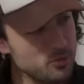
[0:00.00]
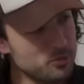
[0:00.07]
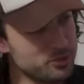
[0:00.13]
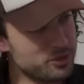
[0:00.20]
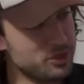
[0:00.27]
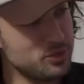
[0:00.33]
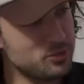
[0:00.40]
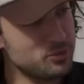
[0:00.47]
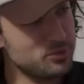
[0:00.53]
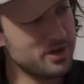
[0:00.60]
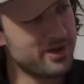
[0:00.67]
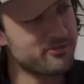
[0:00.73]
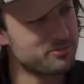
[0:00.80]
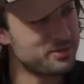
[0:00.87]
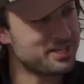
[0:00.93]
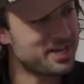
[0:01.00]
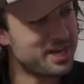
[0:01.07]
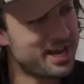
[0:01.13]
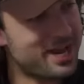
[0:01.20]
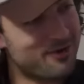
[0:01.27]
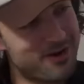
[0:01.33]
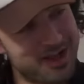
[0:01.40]
Would you ever be in an
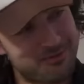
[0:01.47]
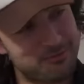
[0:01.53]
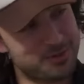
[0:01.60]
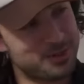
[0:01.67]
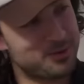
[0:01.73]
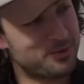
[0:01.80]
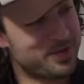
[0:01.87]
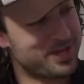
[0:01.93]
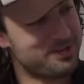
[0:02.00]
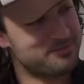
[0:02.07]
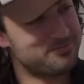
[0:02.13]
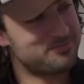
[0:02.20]
Airac video again?